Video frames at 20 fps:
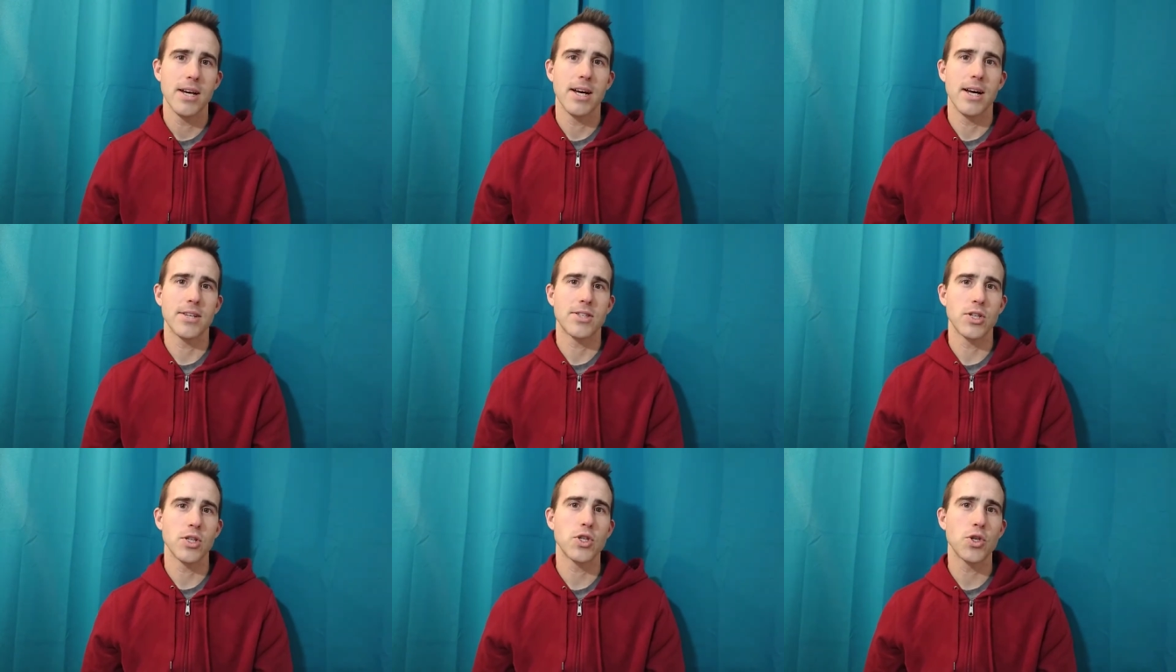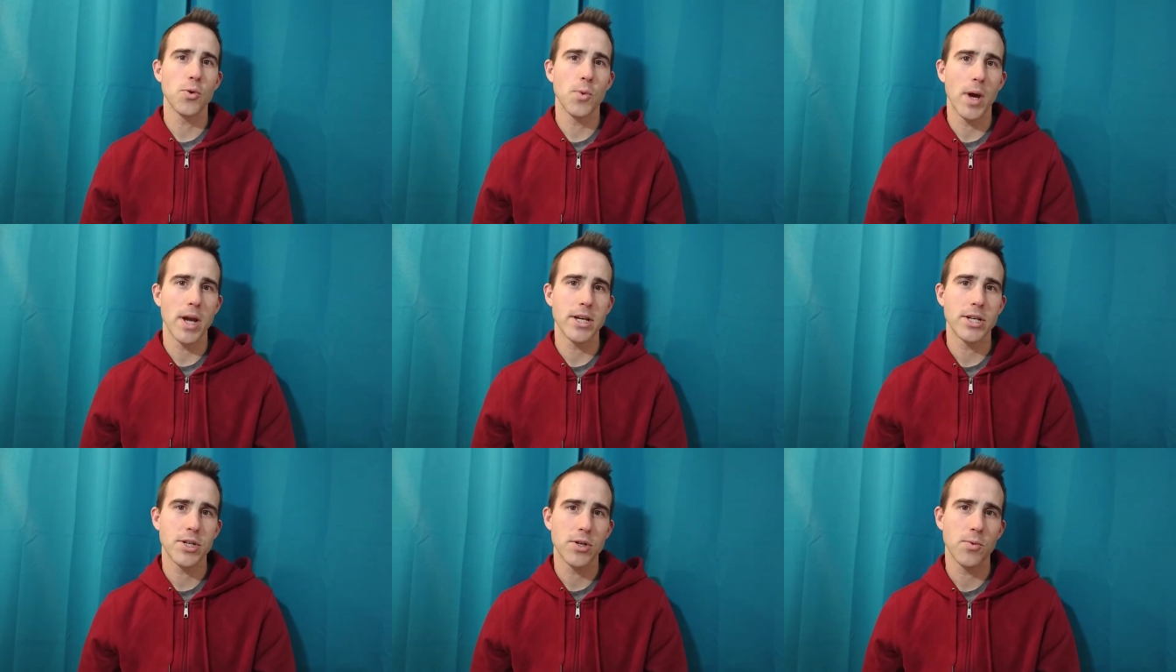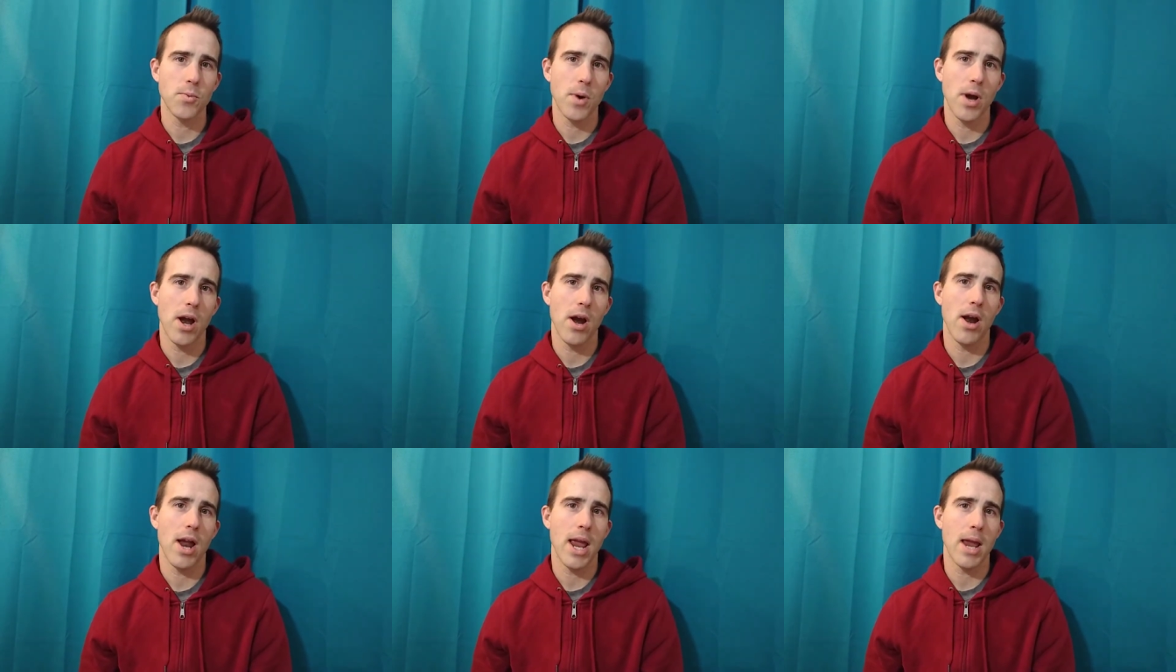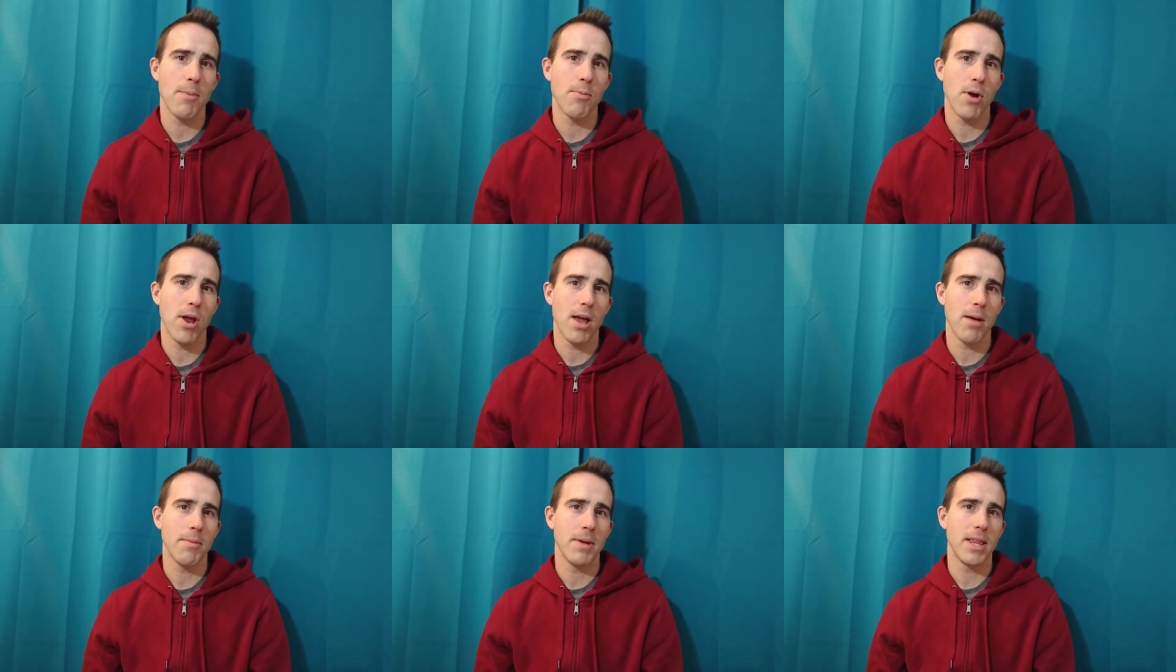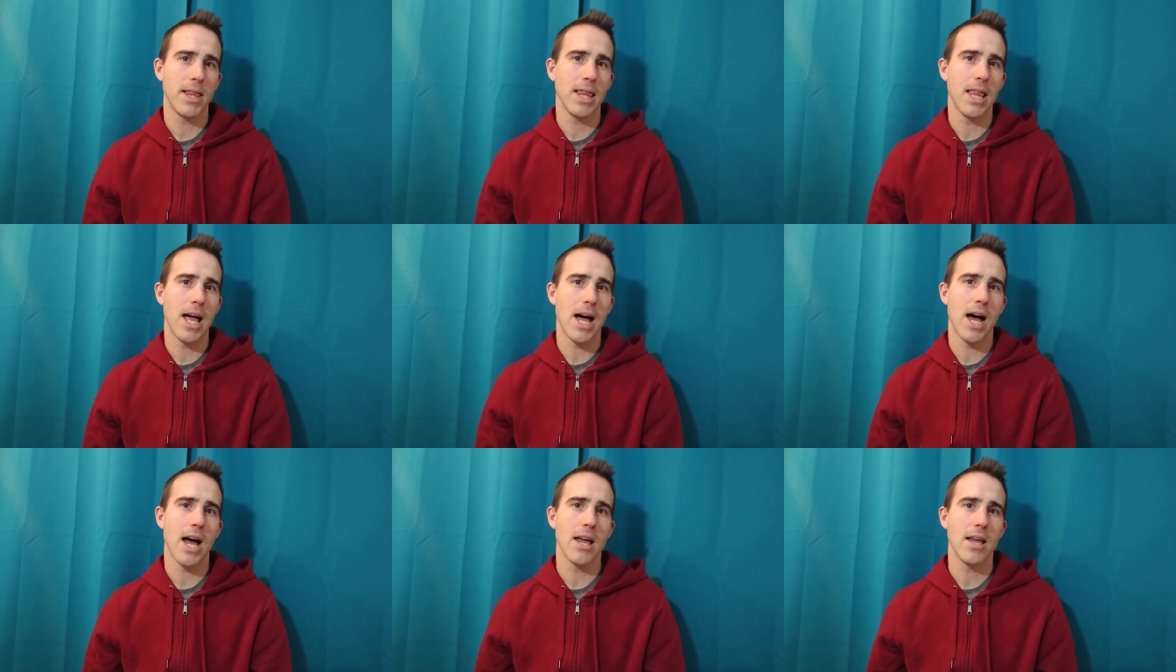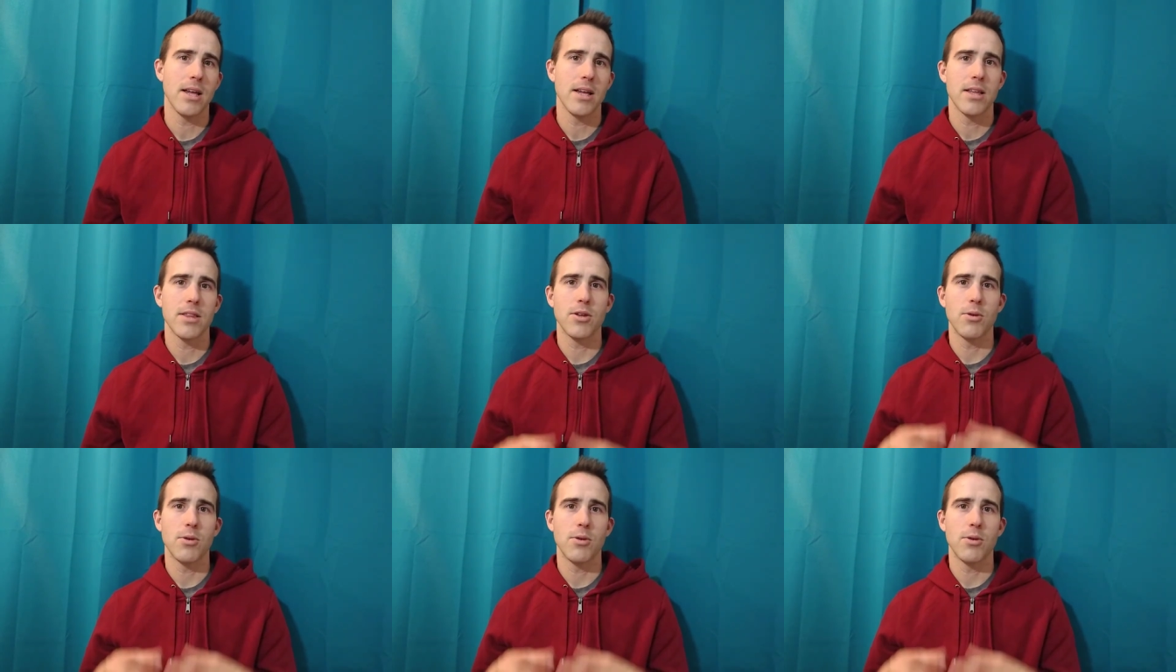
uh, situation where Abraham and Lot,